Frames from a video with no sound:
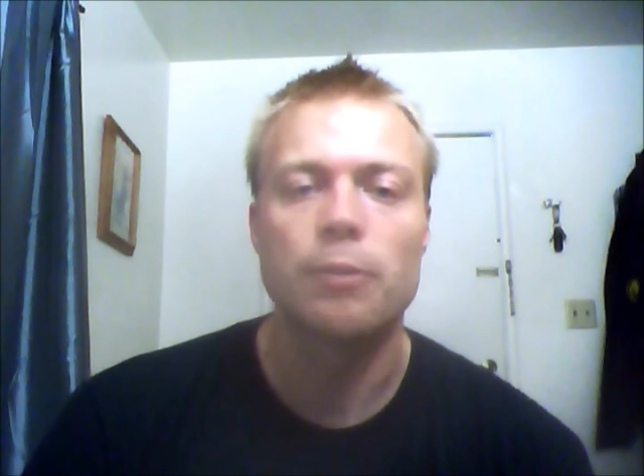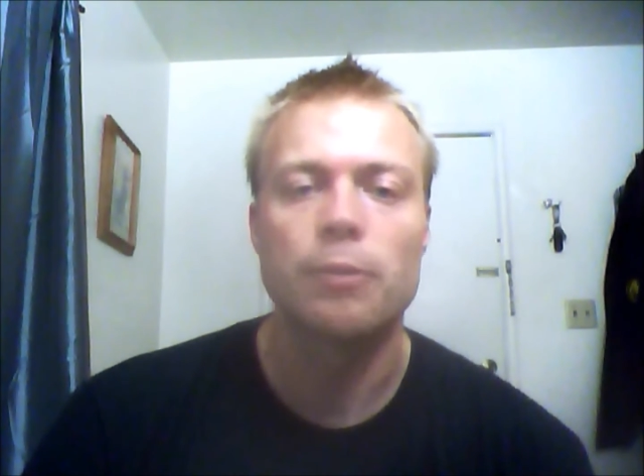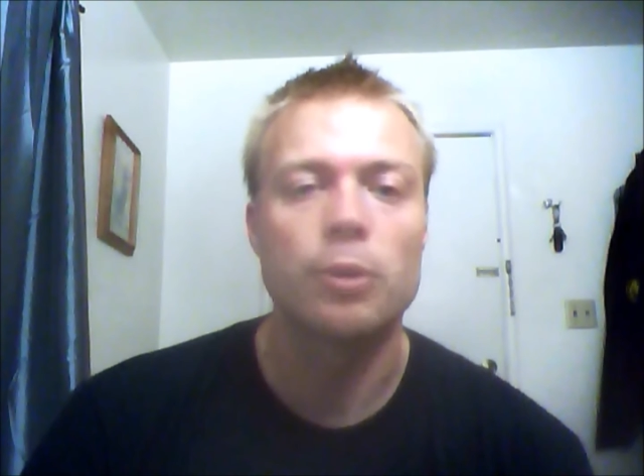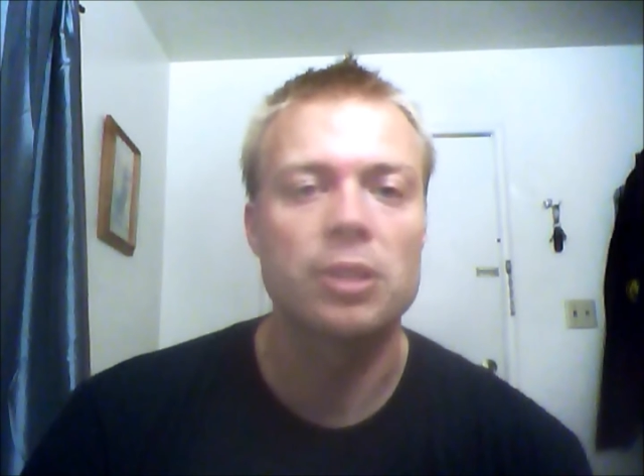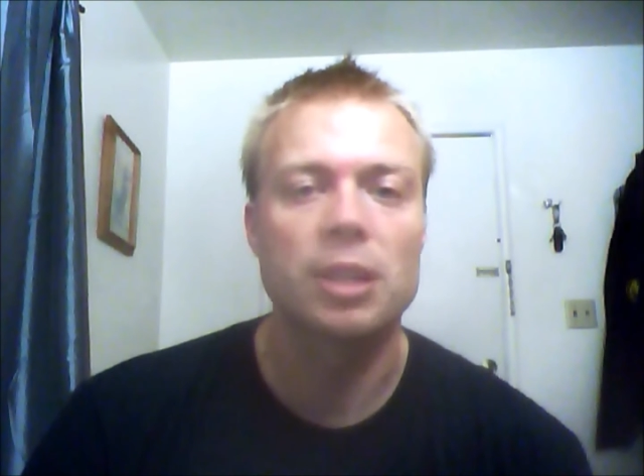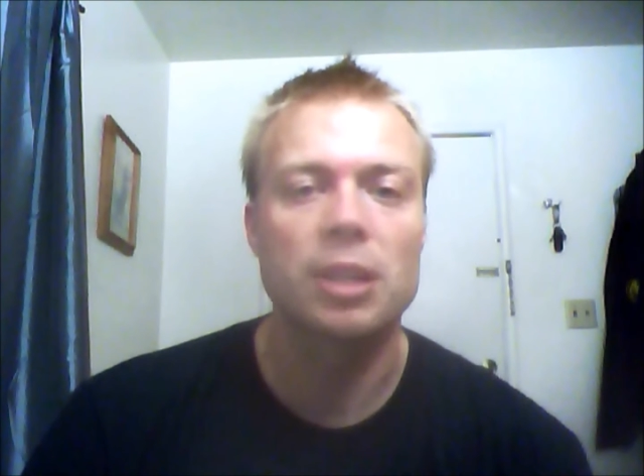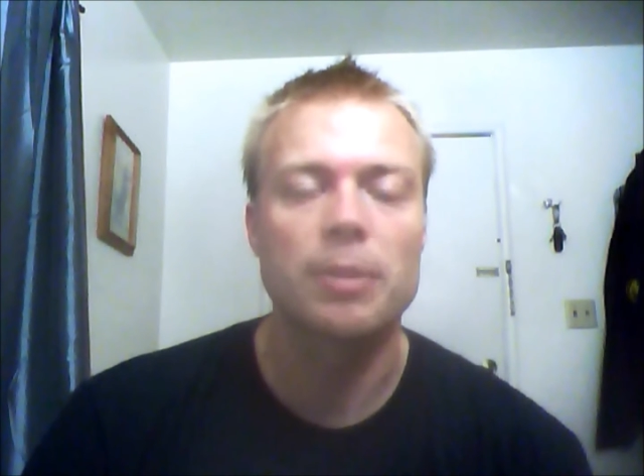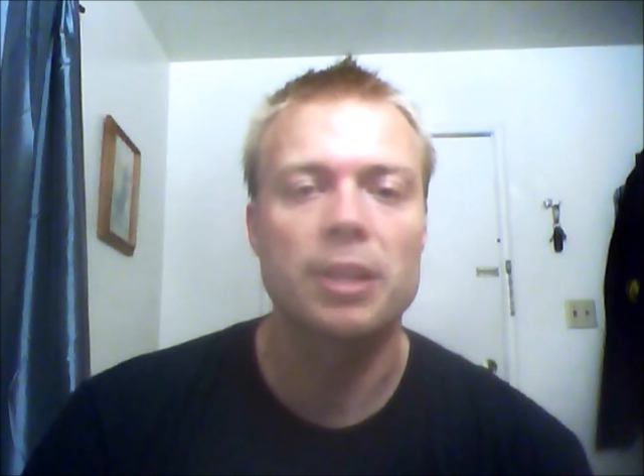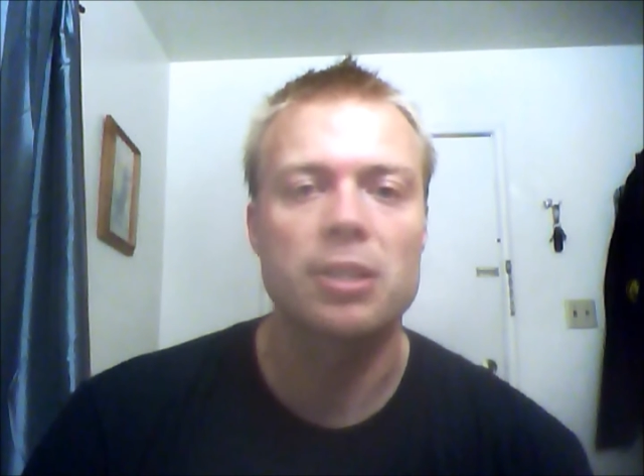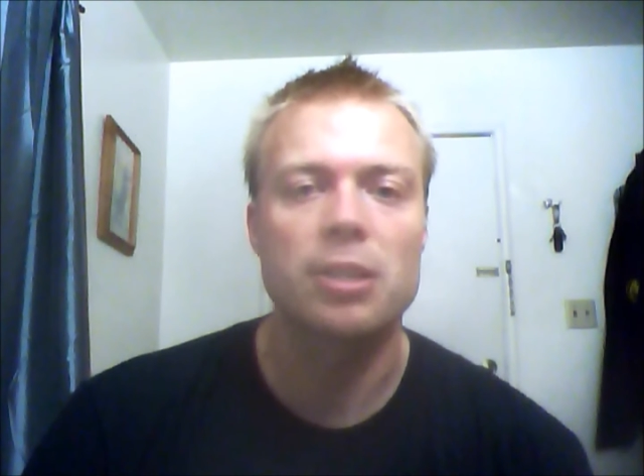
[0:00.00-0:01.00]
focusing on
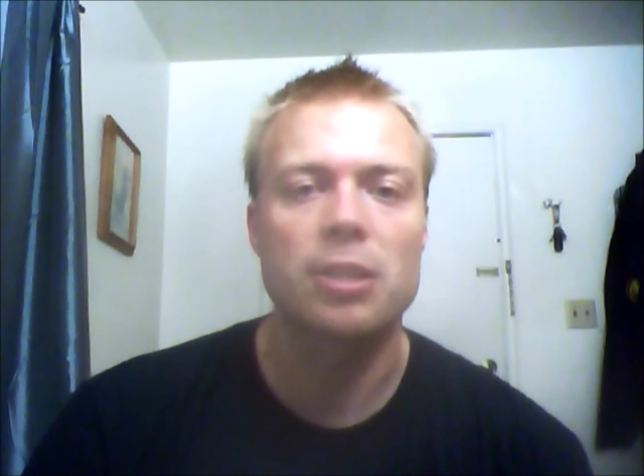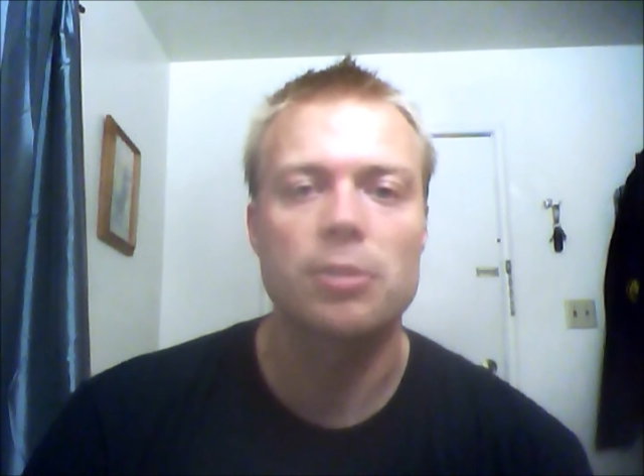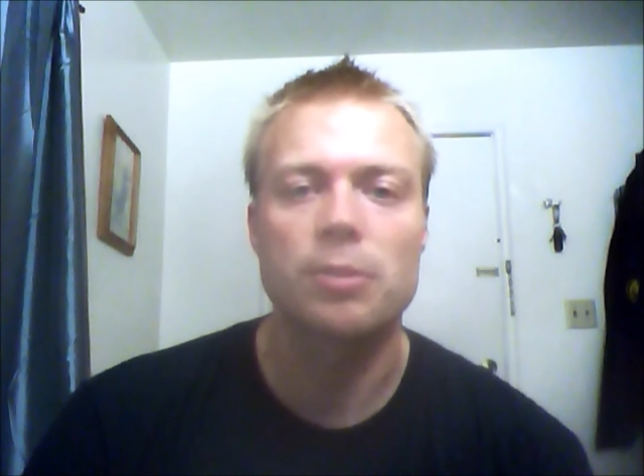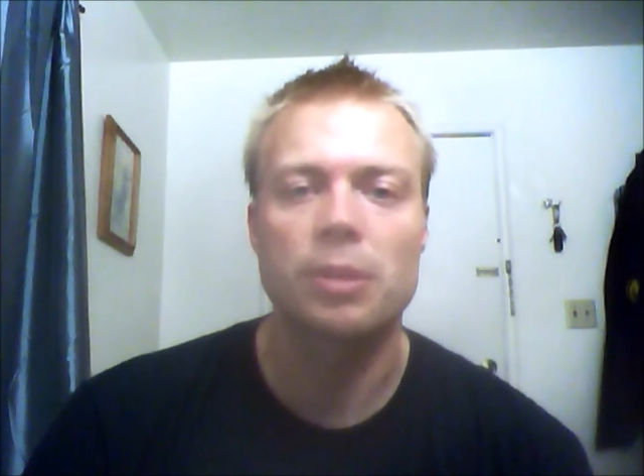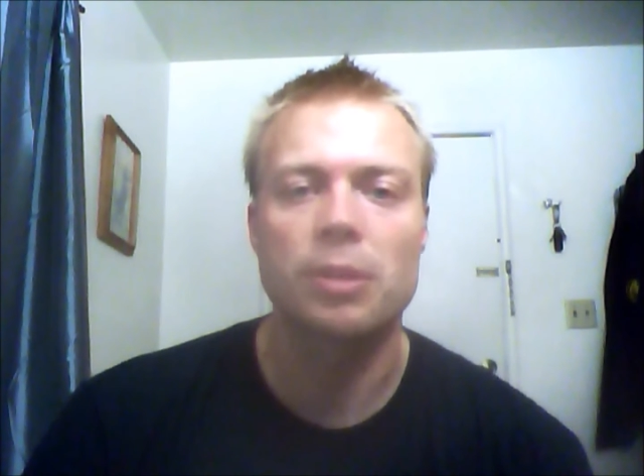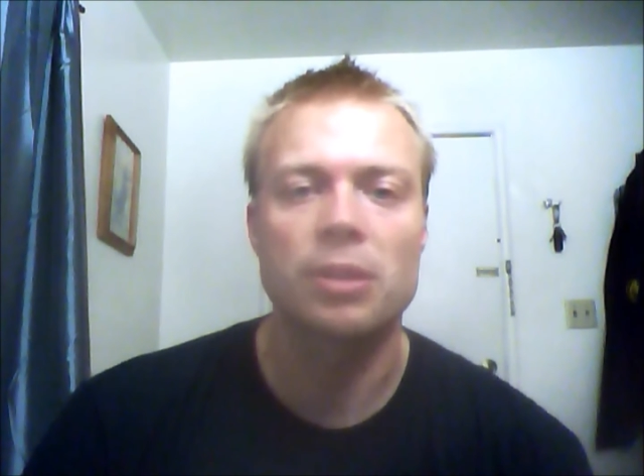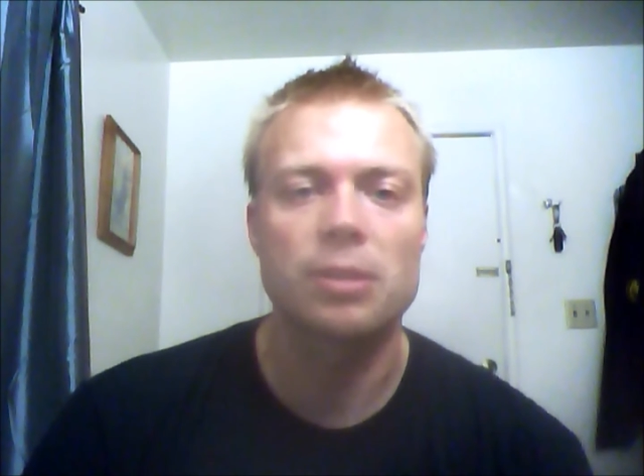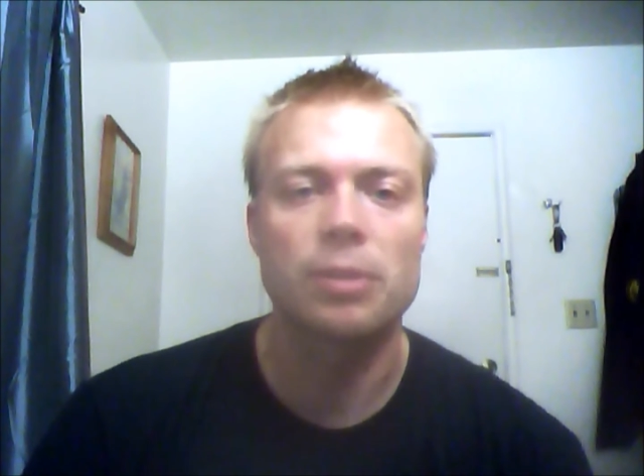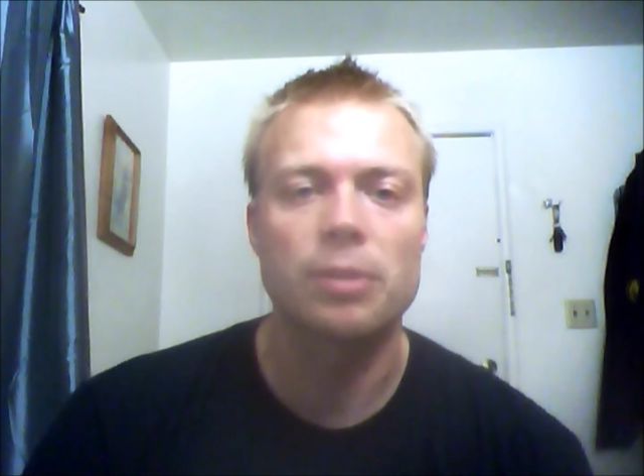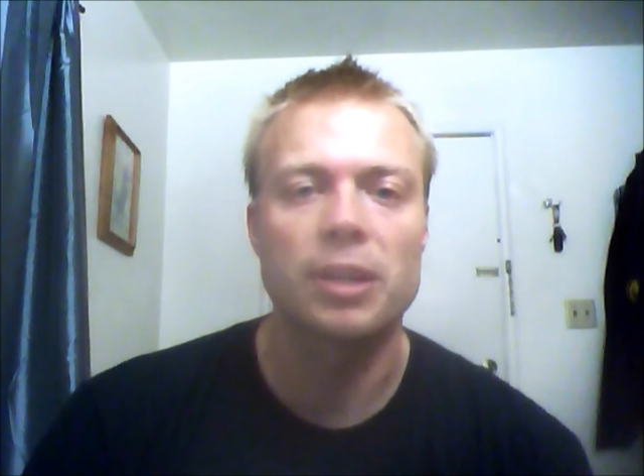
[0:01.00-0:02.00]
max jumps, sprinkling
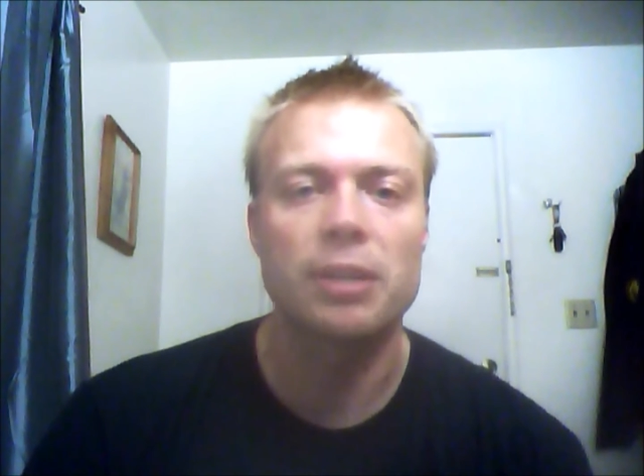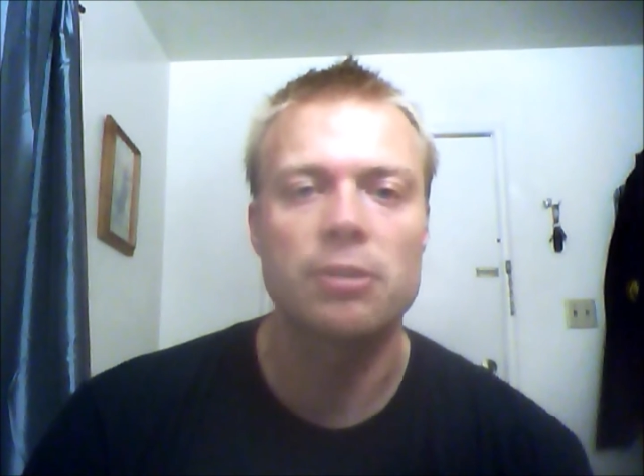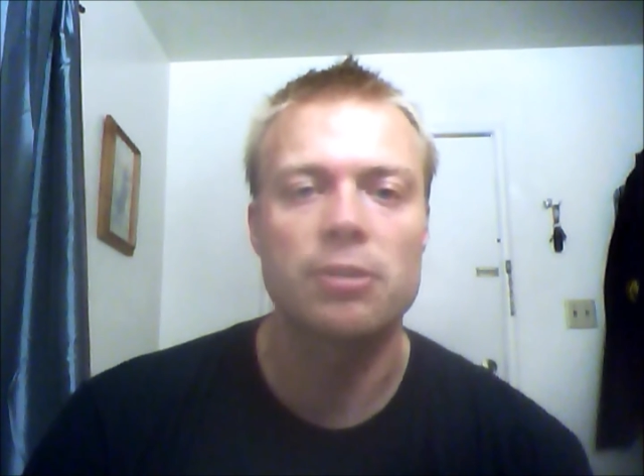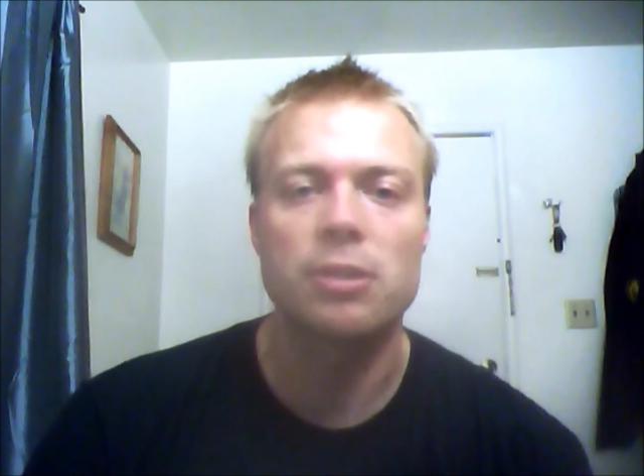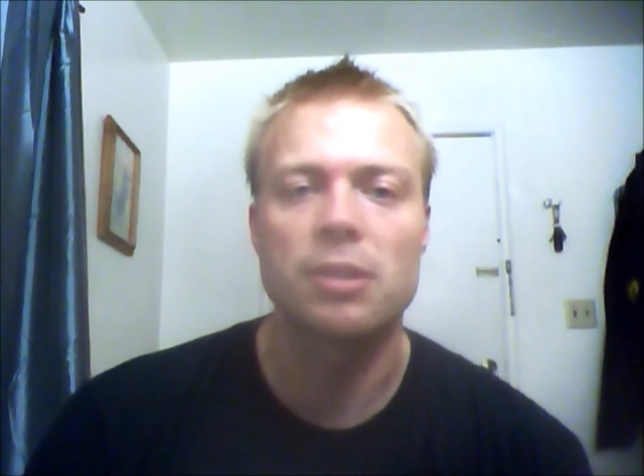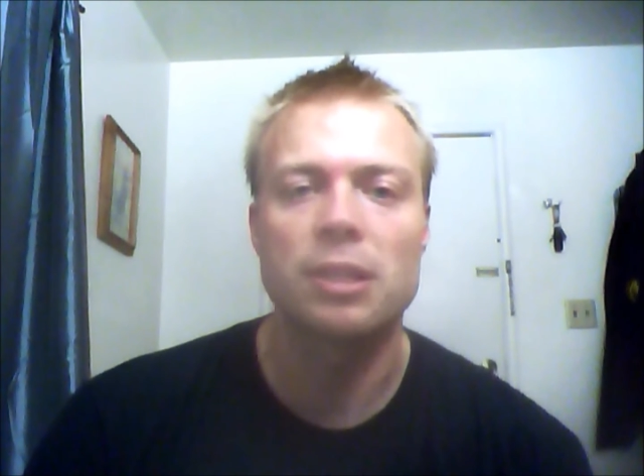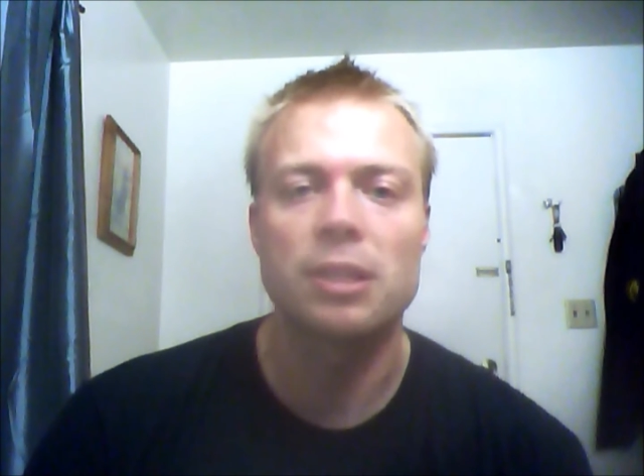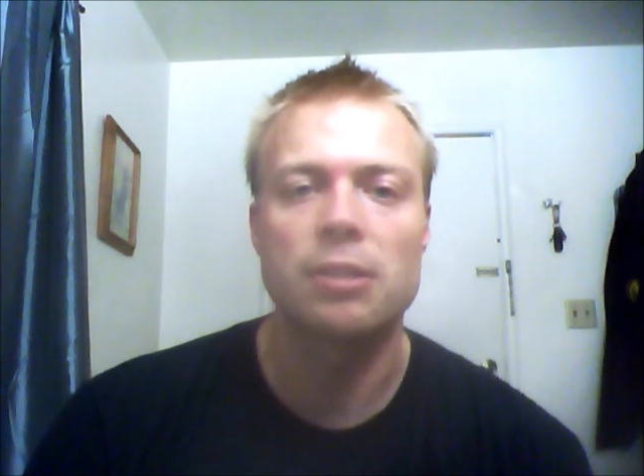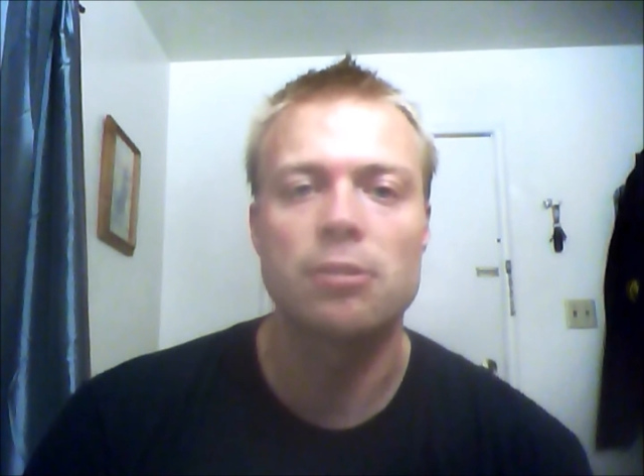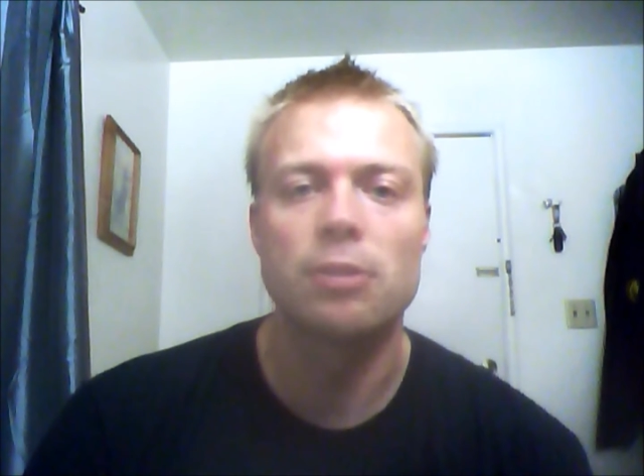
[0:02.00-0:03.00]
some plyos. Day
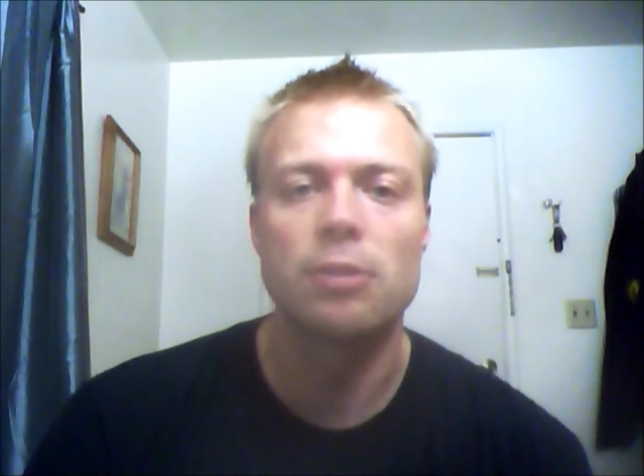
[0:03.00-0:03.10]
two,